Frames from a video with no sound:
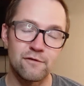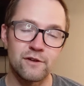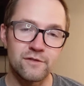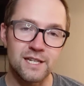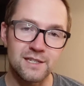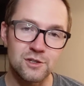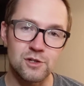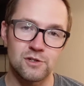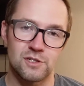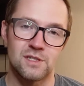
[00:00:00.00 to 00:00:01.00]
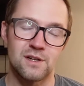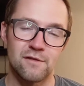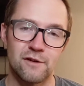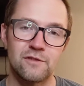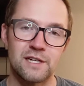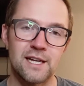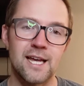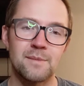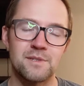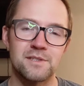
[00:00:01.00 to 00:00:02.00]
15 churches on 15
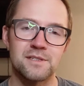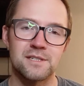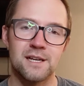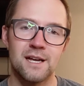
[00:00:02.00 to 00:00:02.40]
campuses.